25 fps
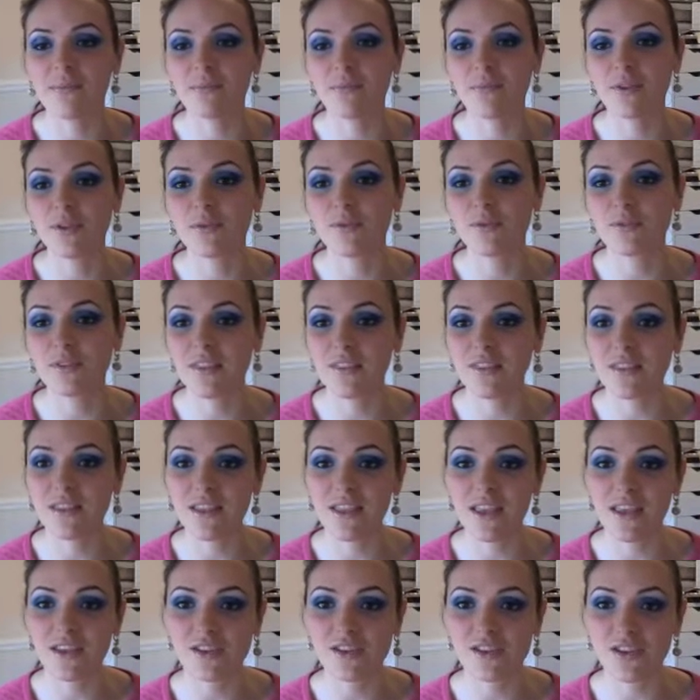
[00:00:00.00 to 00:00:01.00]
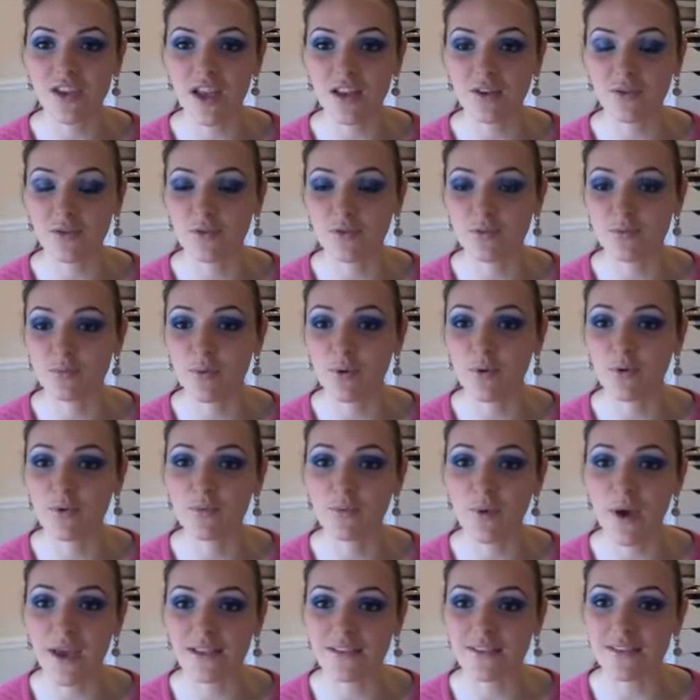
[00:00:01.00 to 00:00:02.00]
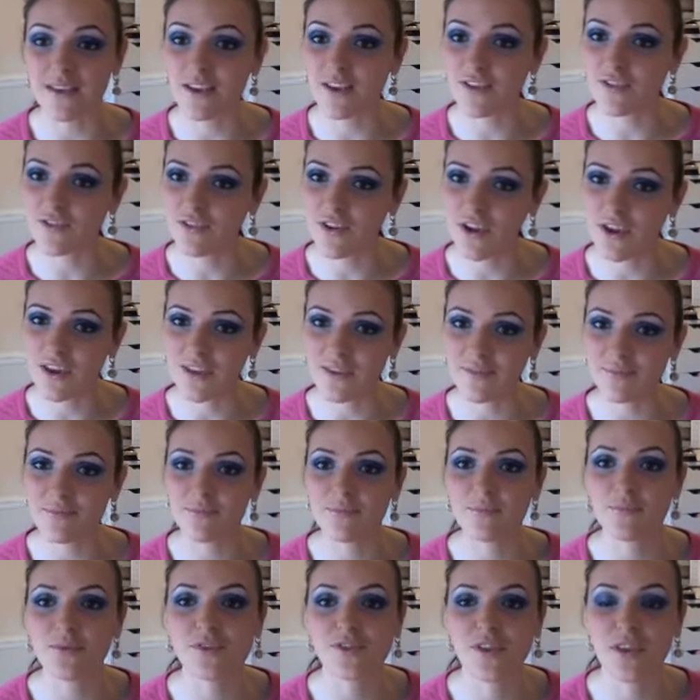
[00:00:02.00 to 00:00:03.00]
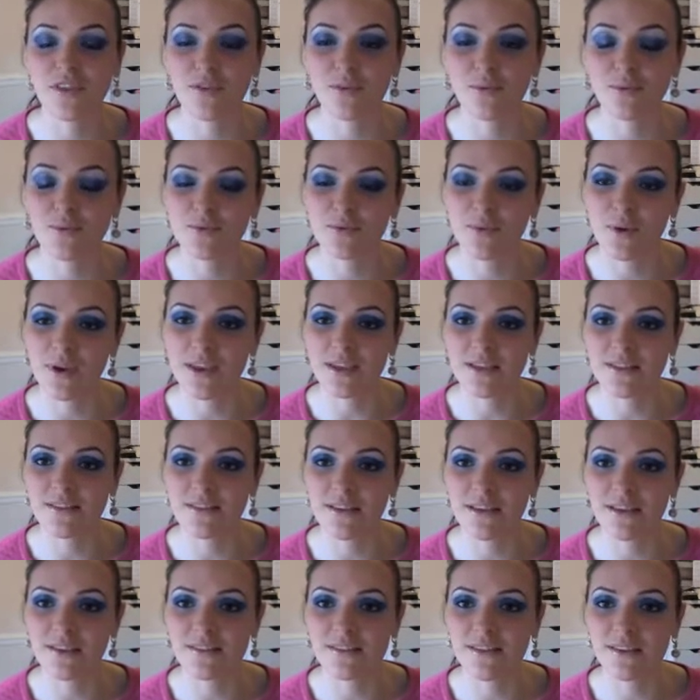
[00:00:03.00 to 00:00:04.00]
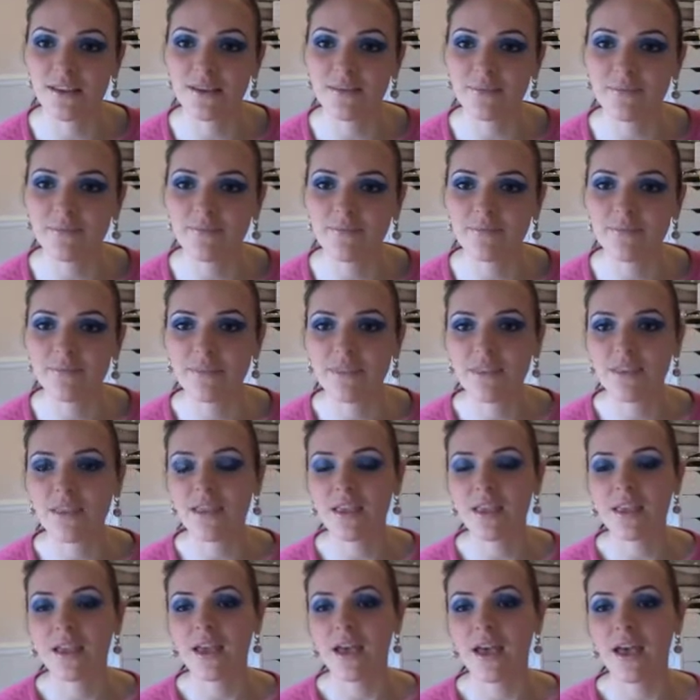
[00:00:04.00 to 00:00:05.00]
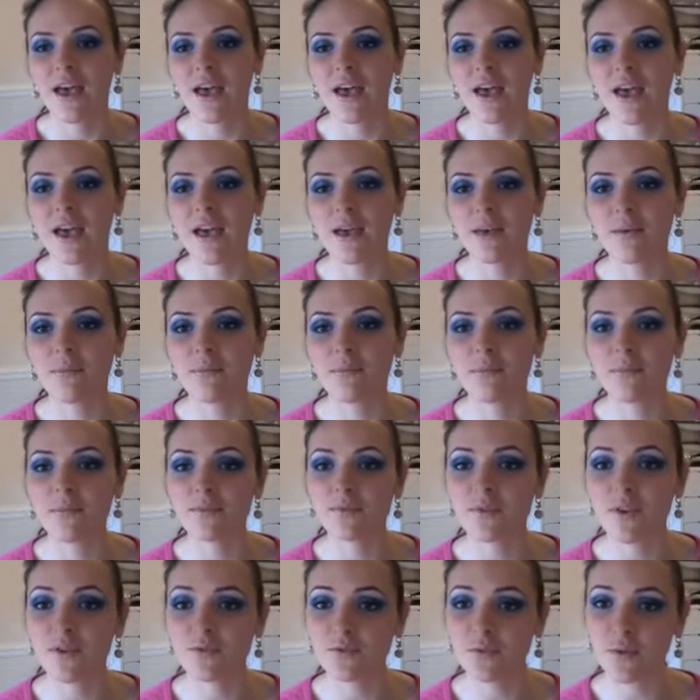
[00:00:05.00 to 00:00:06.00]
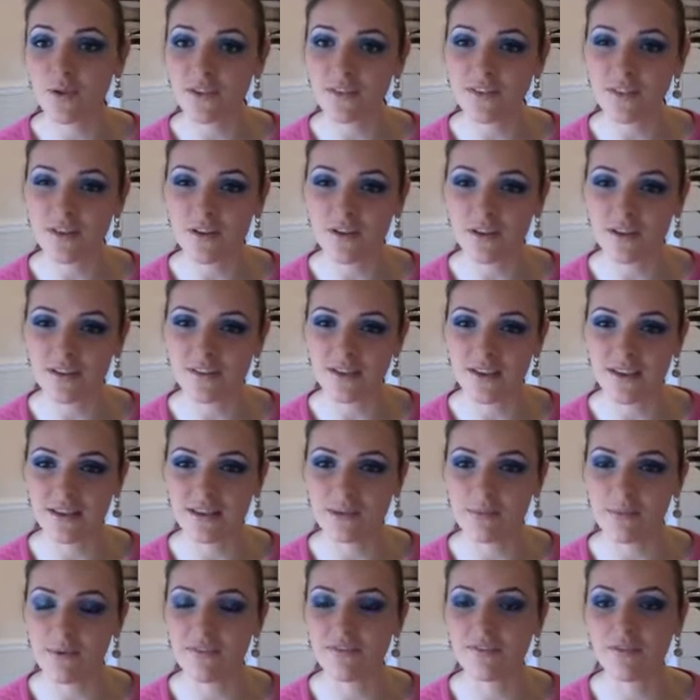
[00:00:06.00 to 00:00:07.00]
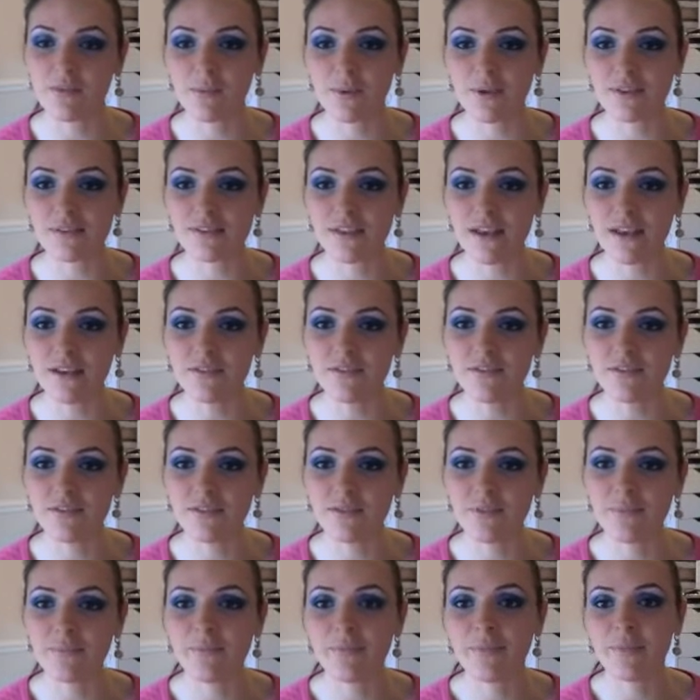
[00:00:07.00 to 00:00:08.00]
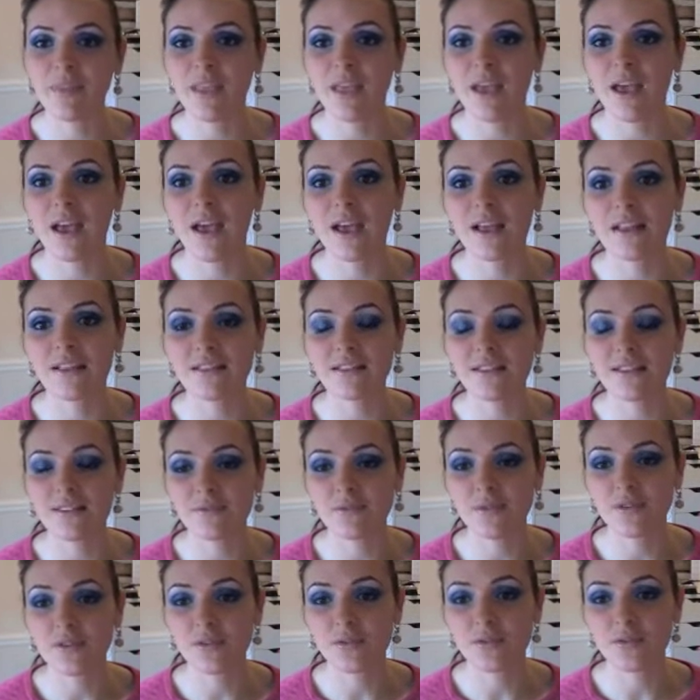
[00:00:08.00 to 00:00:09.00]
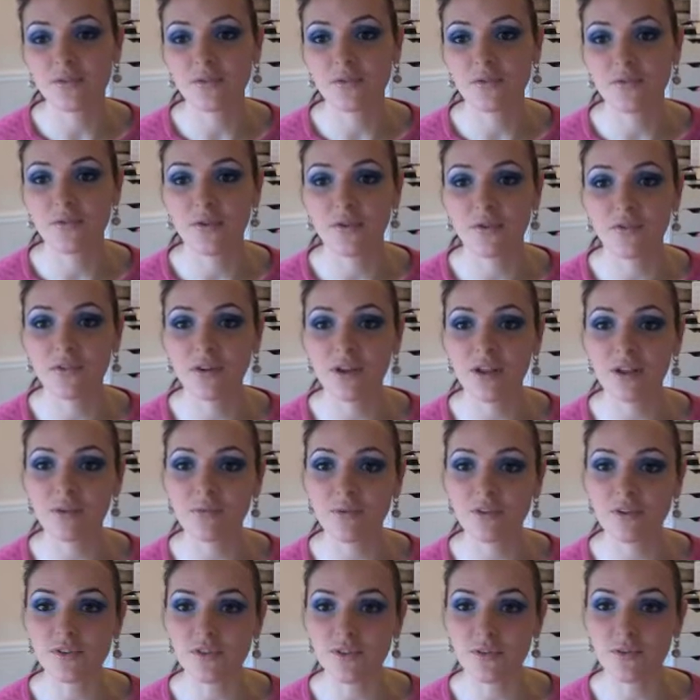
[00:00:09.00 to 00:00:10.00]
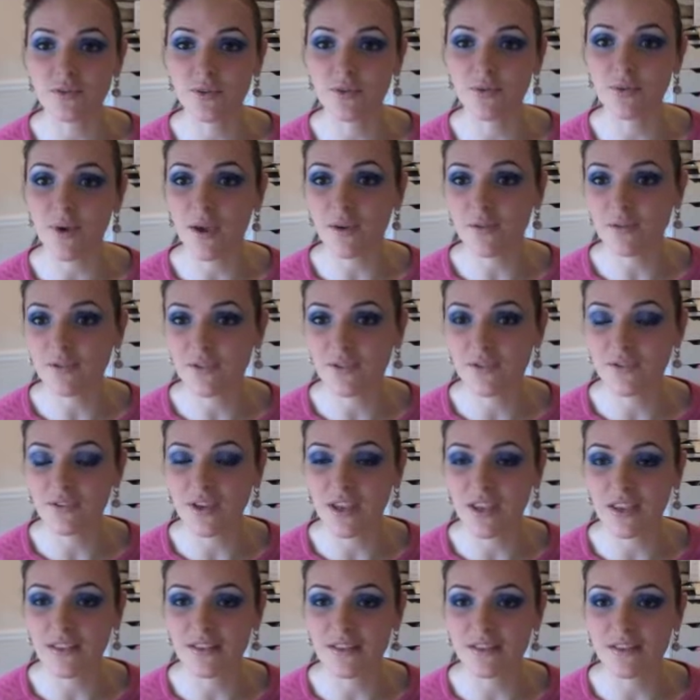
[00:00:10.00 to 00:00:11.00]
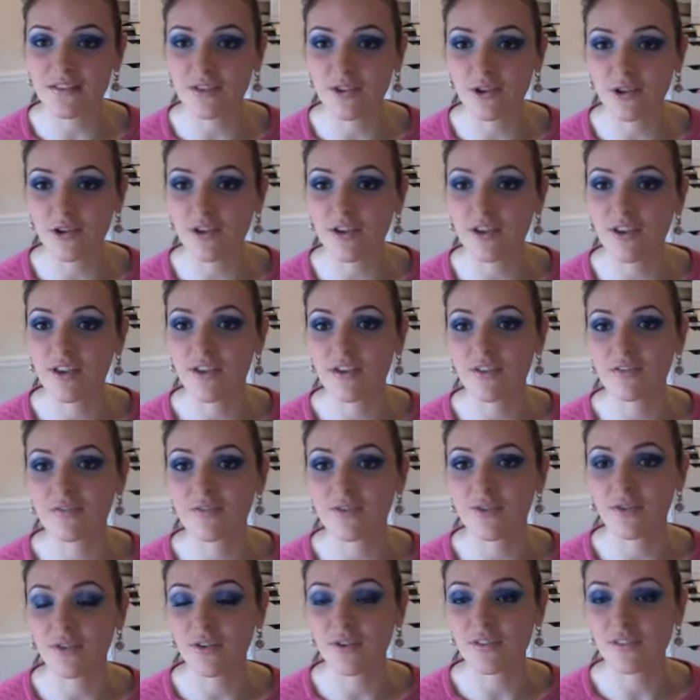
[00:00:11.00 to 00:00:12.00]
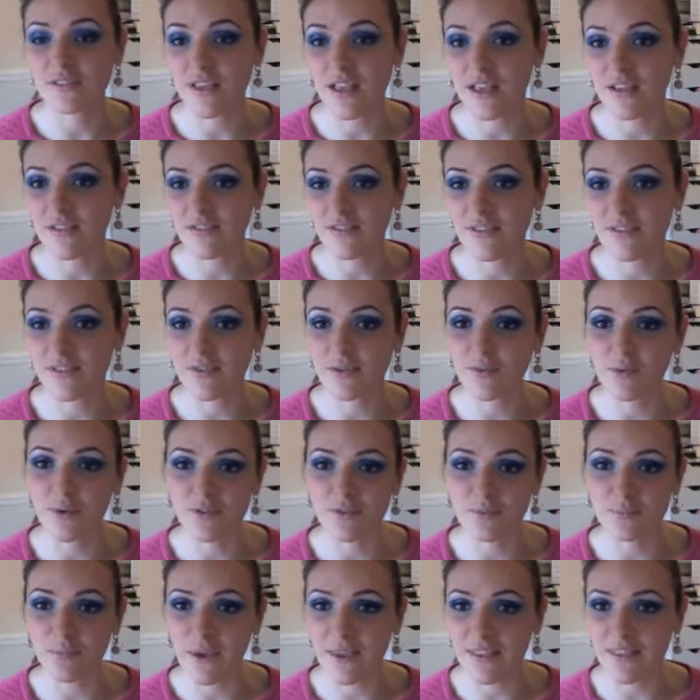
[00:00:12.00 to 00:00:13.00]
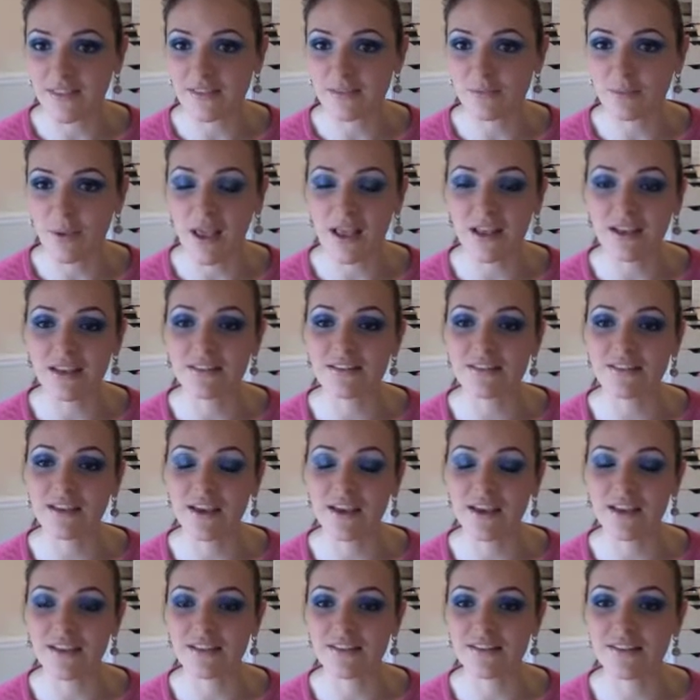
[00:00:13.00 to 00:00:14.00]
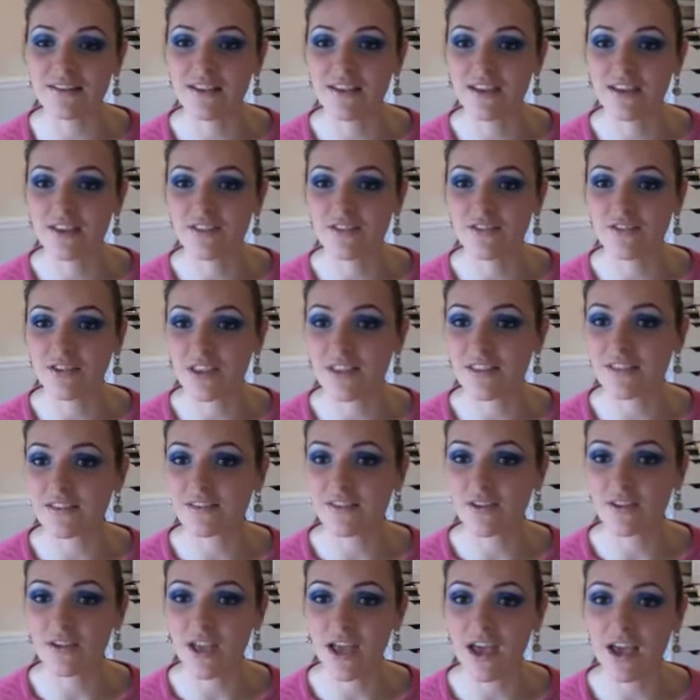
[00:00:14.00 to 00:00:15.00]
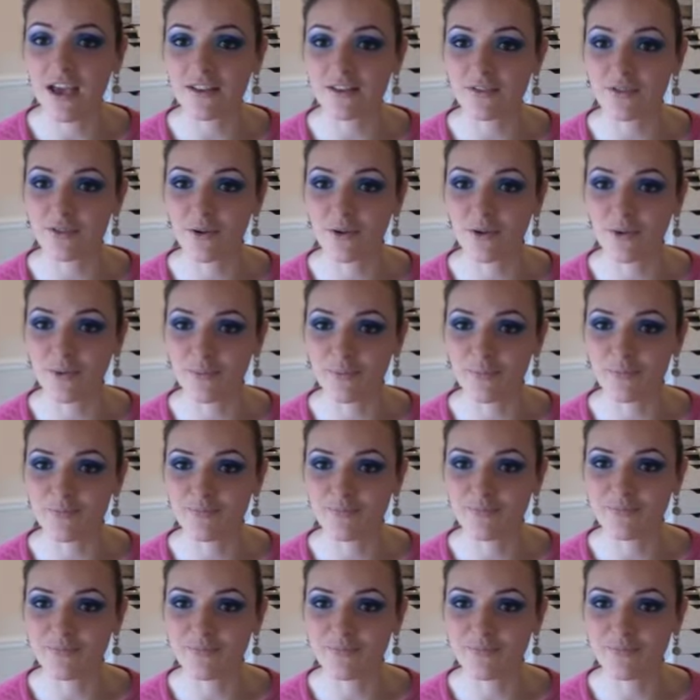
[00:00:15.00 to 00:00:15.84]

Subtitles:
using the shadows both wet and dry, which I thought was quite exciting. So I've tweaked the look a tiny bit for myself, and this video tutorial will show you how to create this look for yourself if you want to buy this palette and create this look at home.